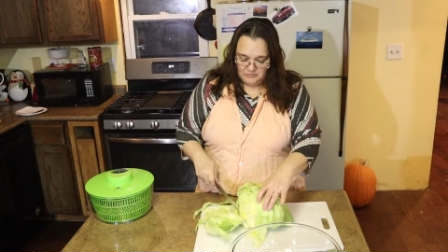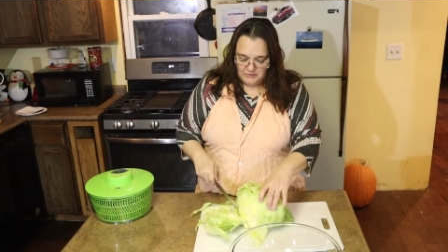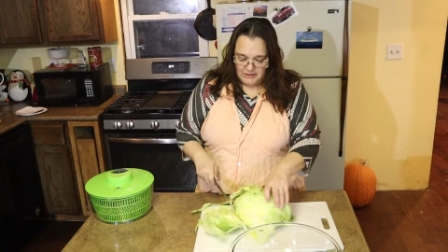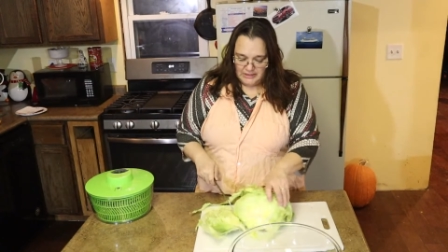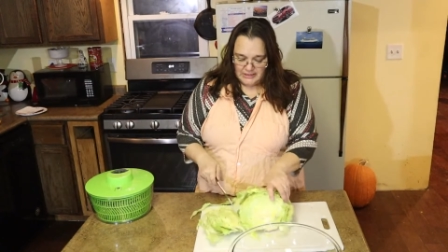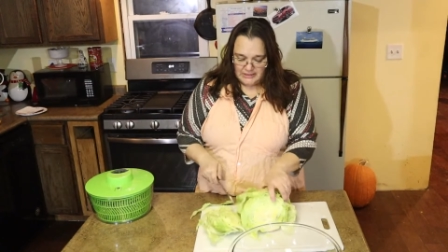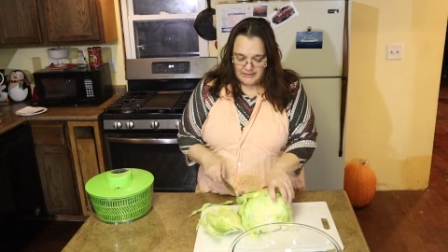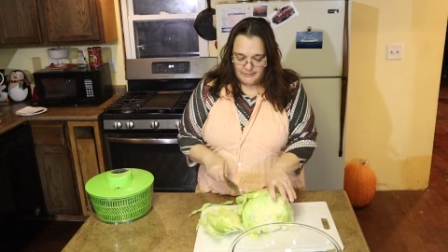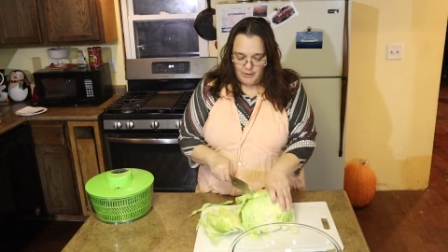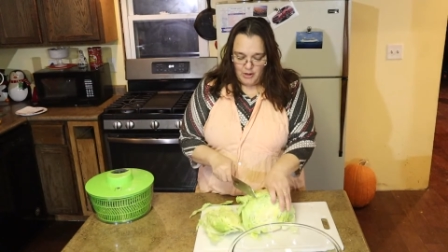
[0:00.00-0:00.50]

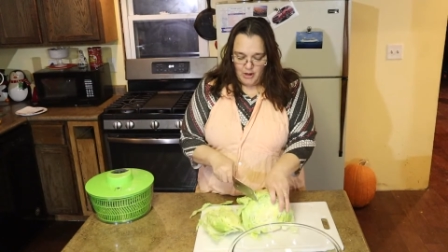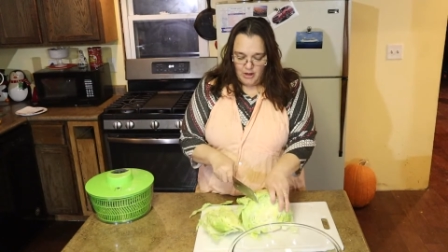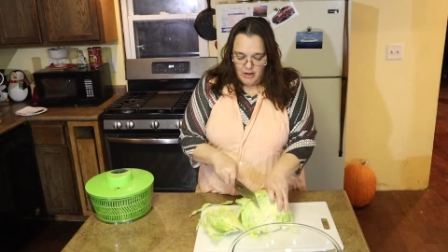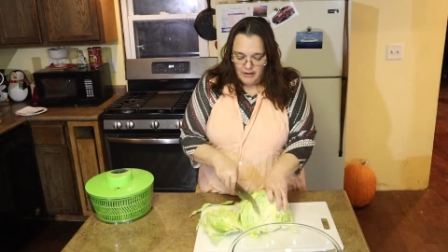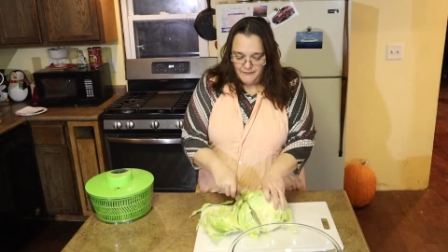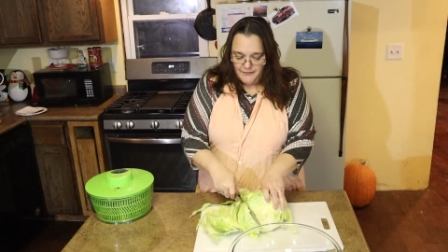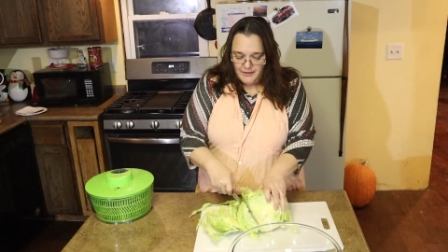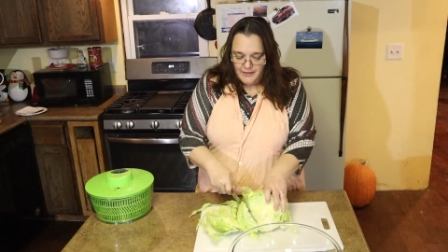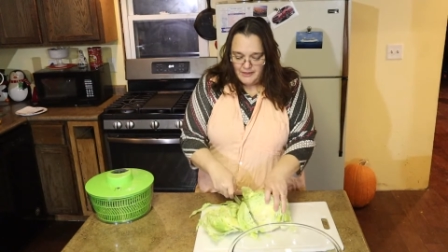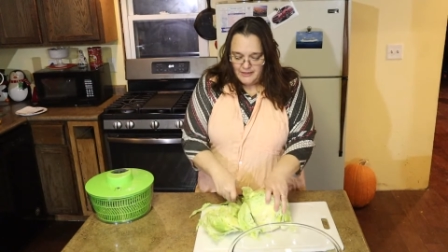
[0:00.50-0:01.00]
Cut some
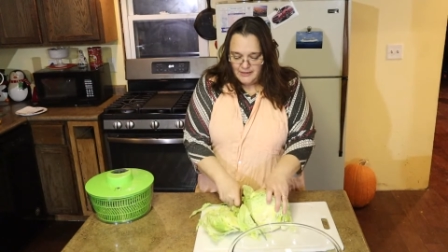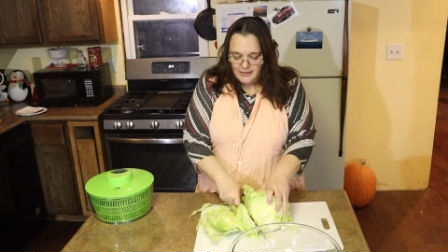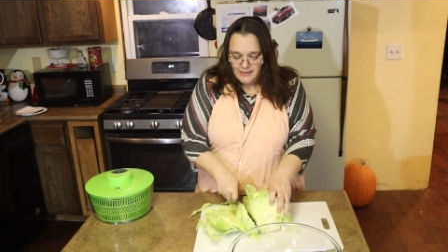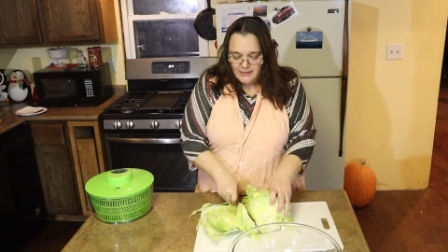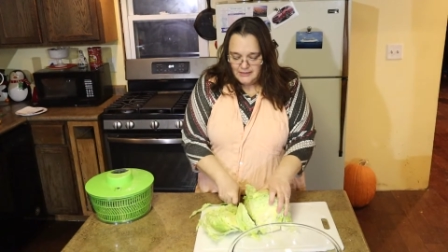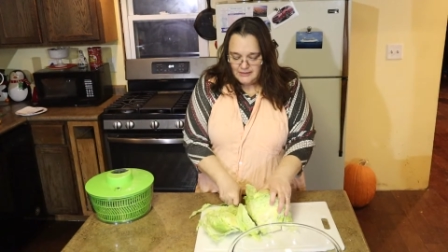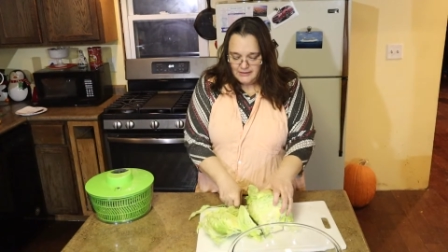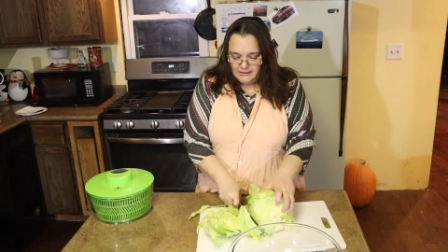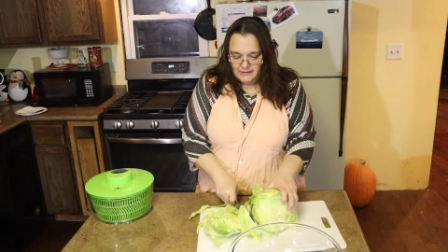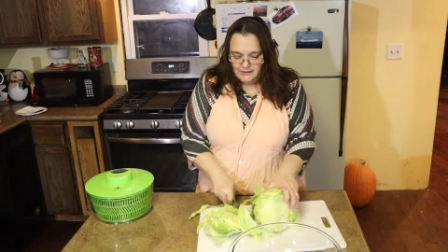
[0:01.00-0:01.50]
off
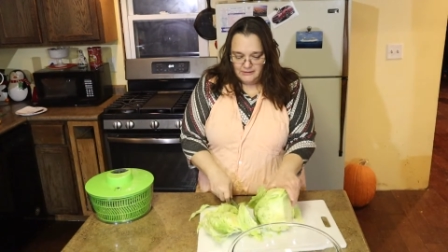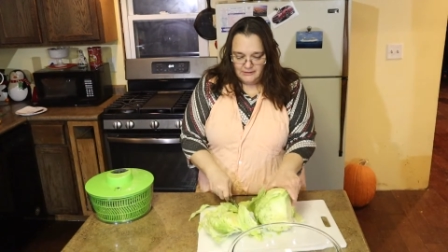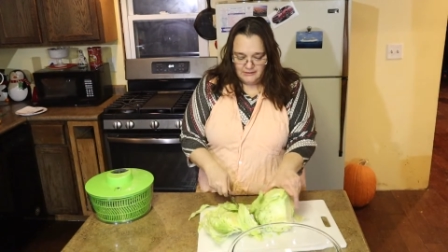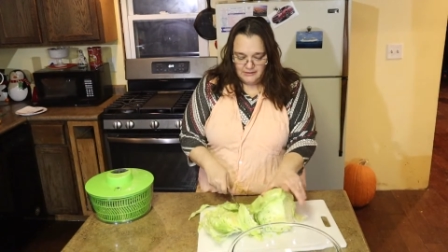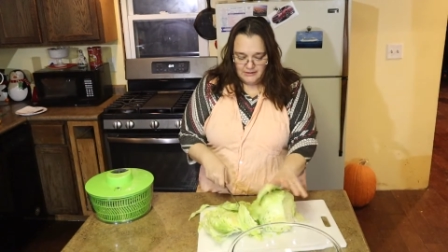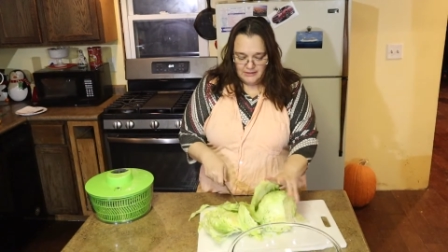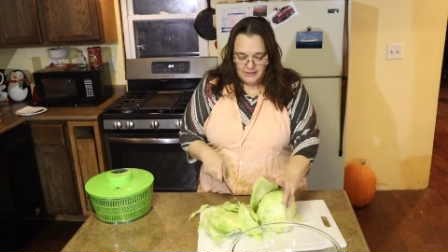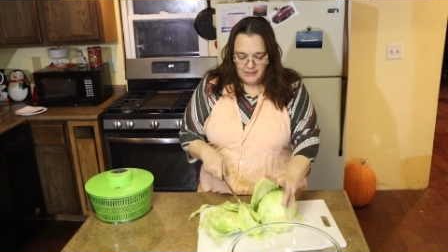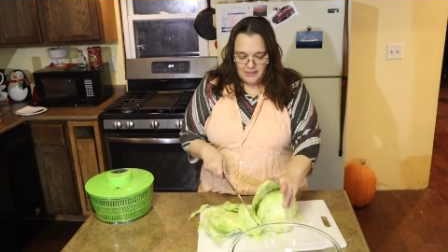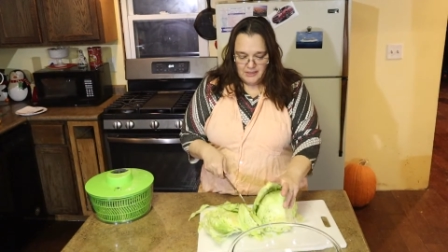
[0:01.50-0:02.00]
here.
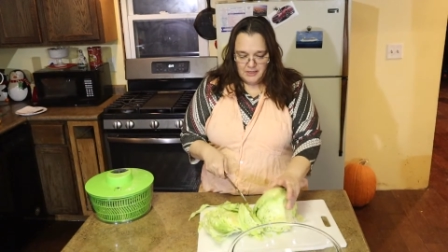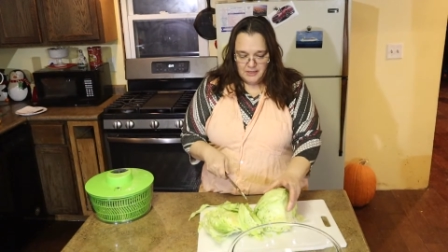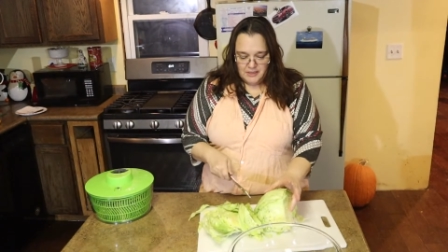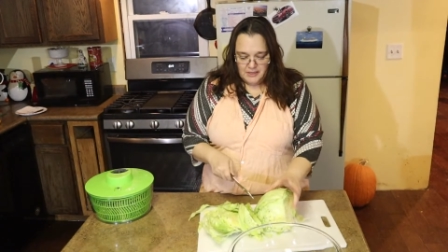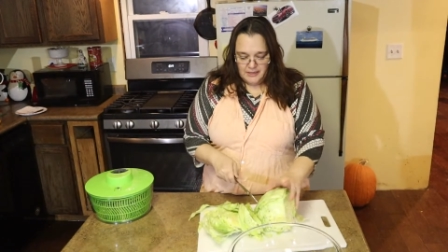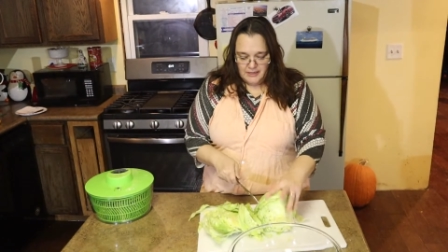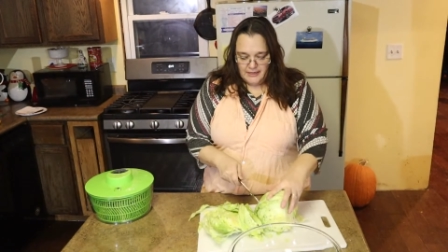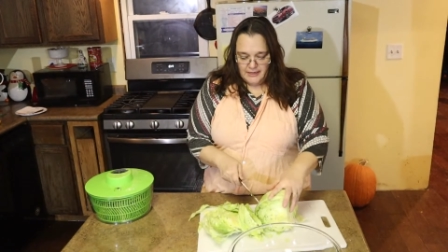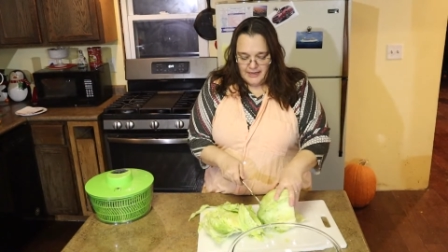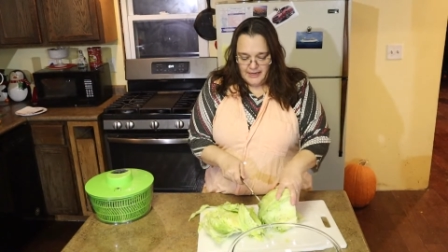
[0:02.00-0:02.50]

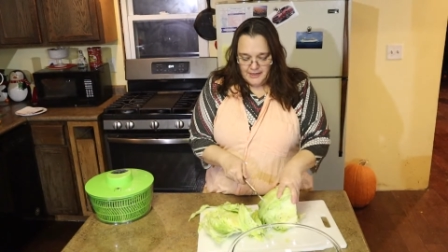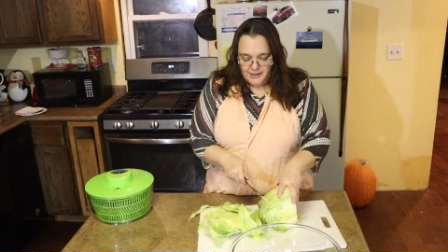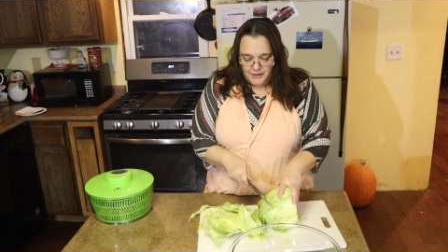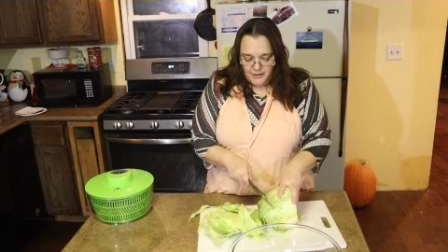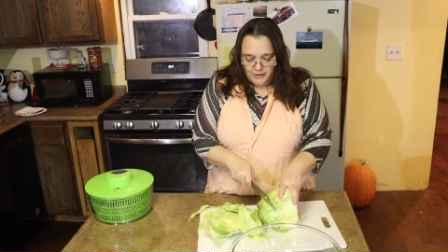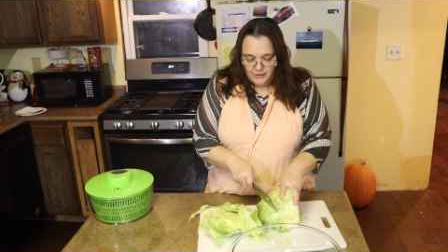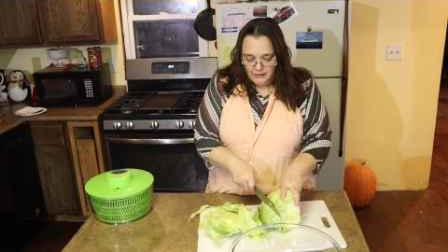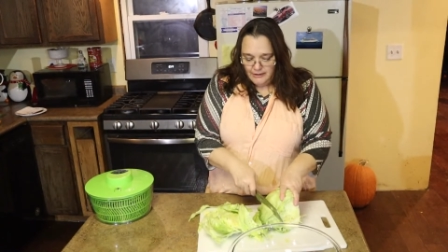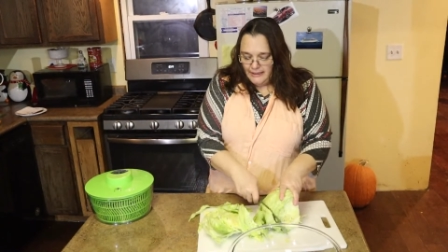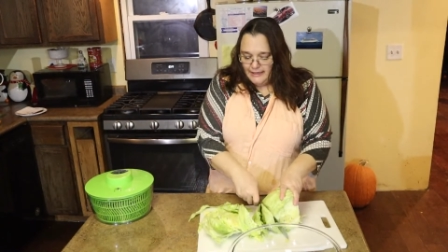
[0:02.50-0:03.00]
And
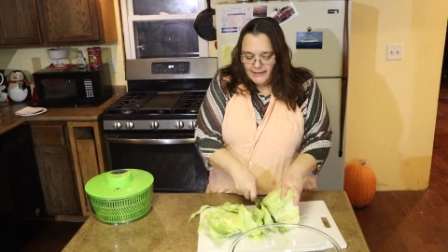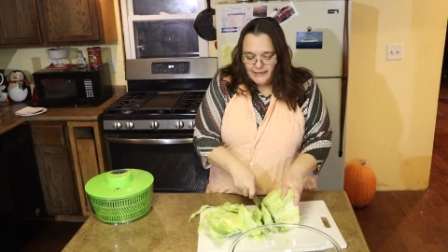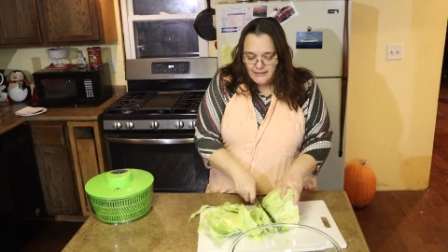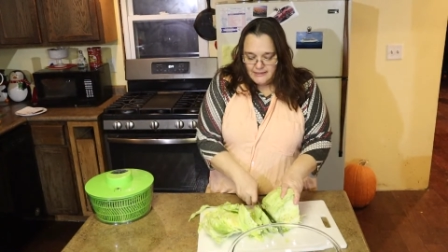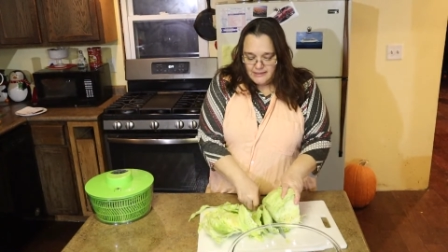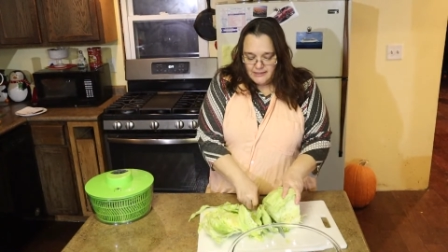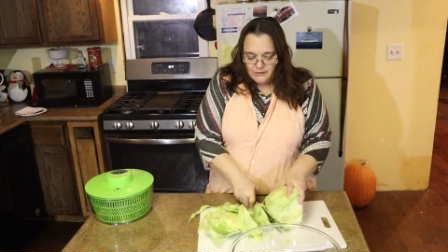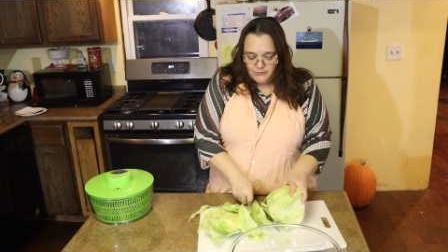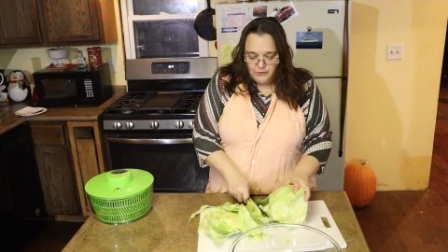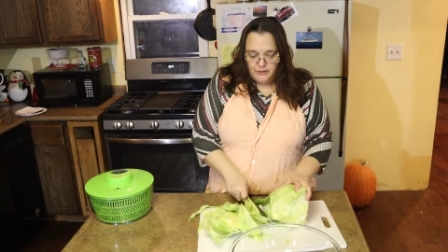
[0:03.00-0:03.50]
your
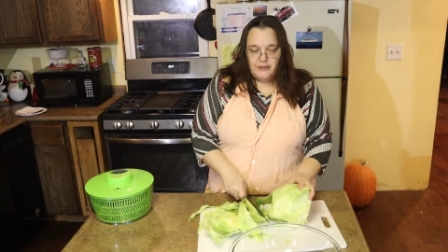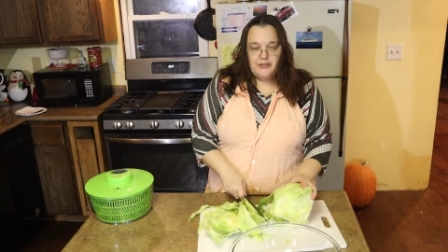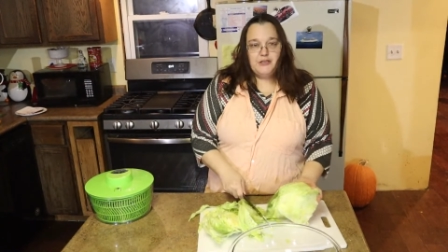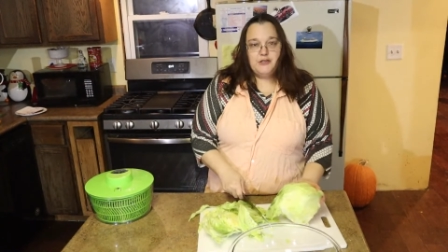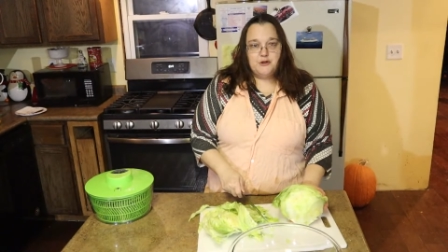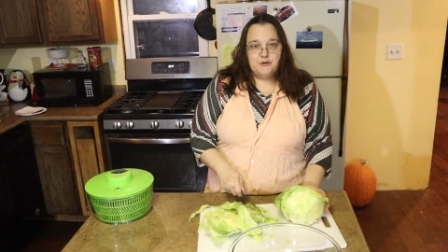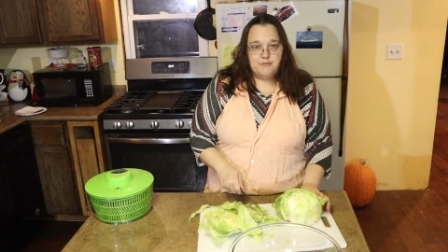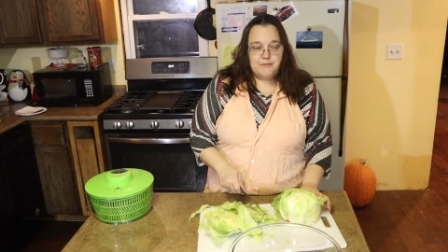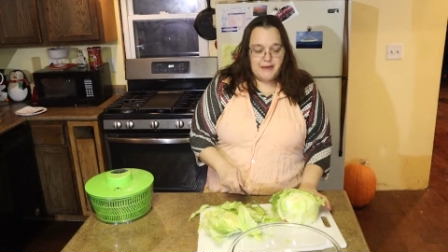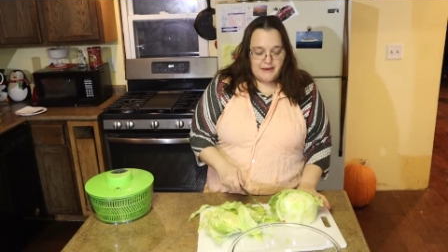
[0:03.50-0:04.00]
lettuce is really
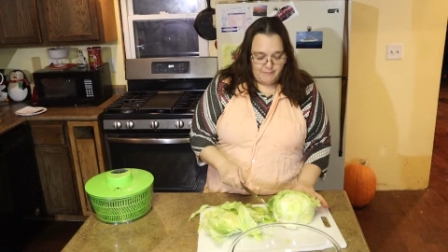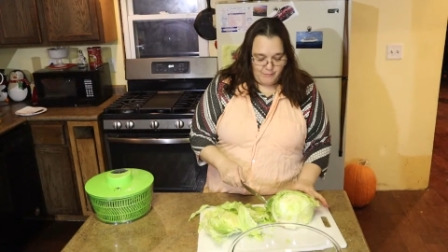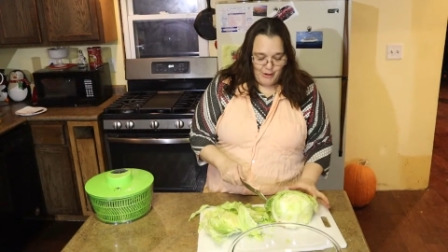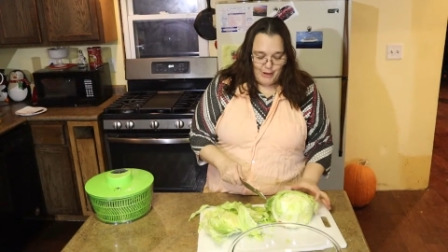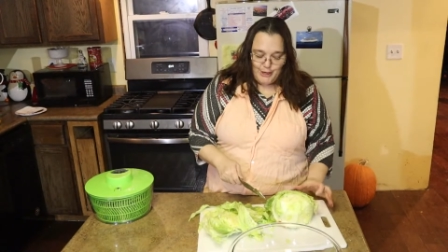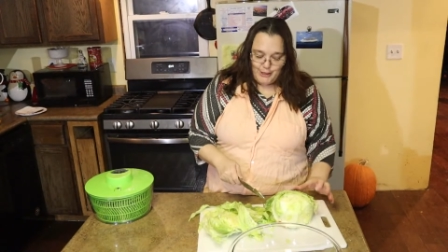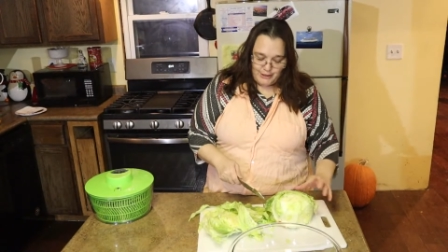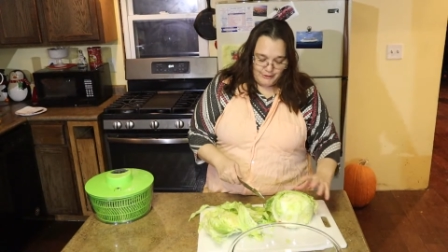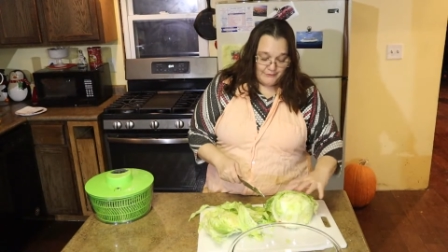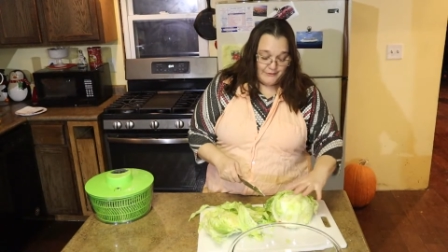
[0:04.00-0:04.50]
your main
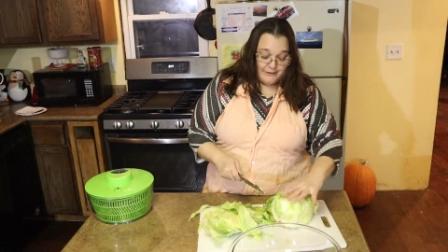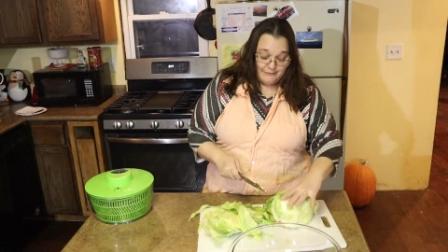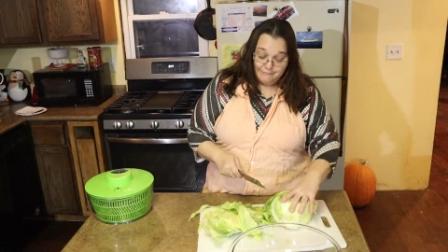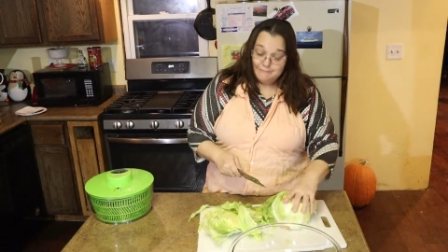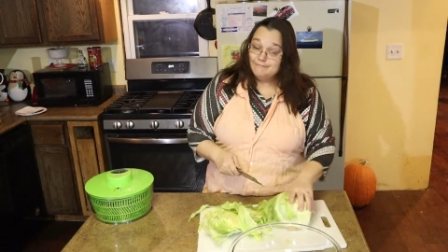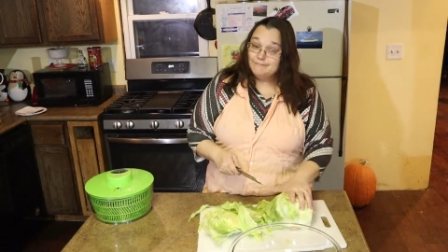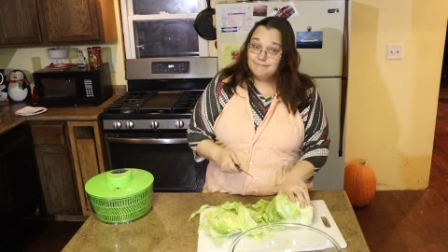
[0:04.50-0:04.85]
part of it.